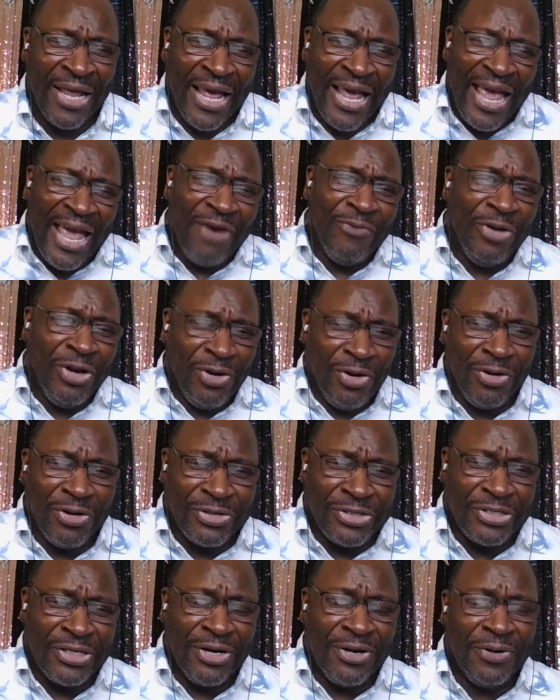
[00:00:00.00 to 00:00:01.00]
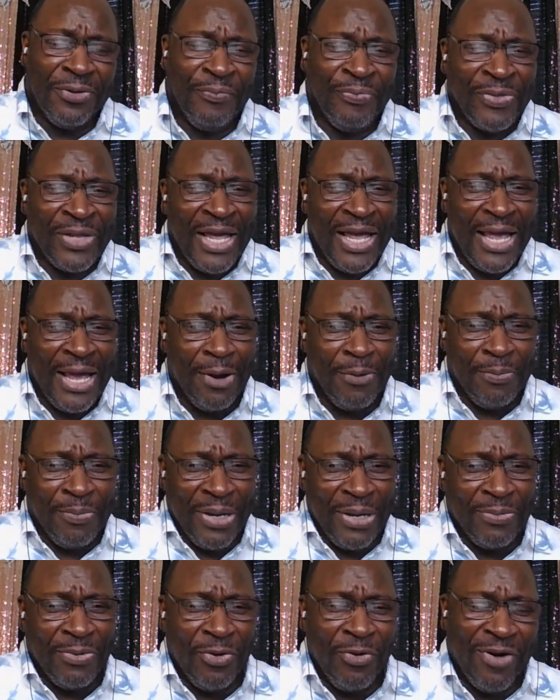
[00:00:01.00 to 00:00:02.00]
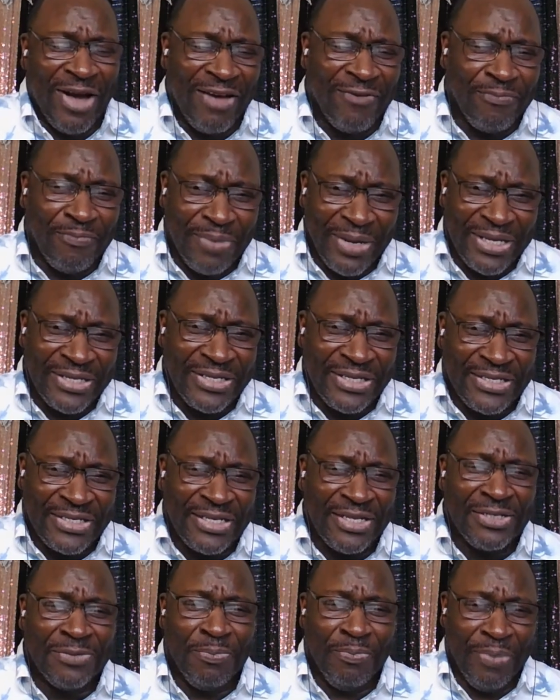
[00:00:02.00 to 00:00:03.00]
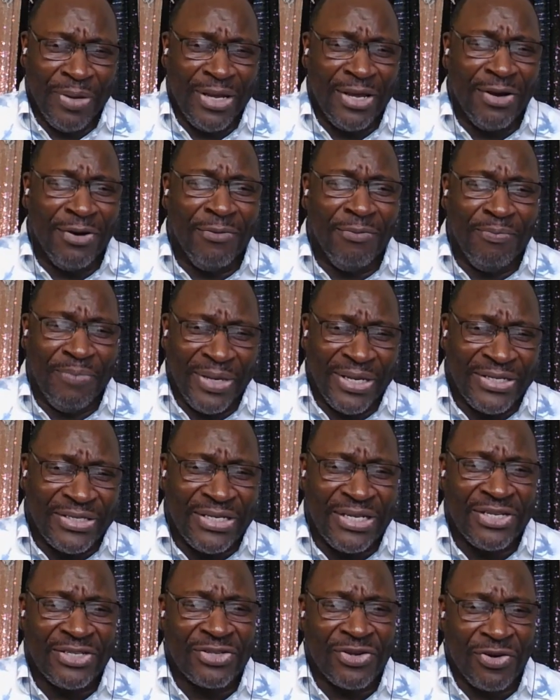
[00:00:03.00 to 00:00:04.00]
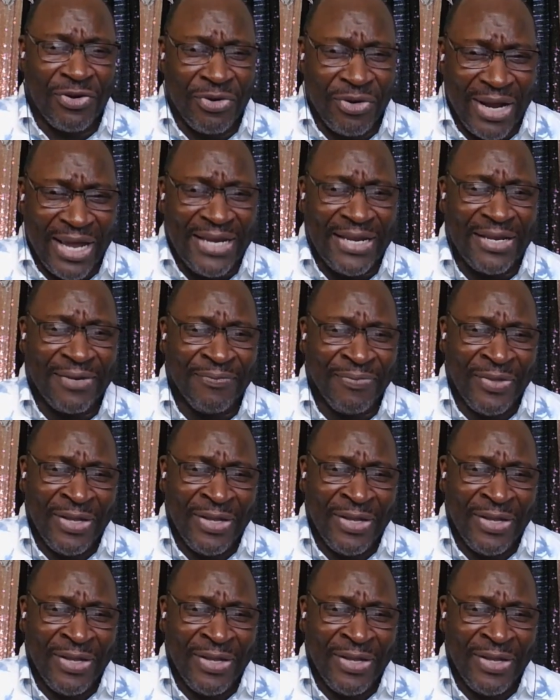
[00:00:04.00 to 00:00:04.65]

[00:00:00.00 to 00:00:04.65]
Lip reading: And we also help people who have businesses build business credit.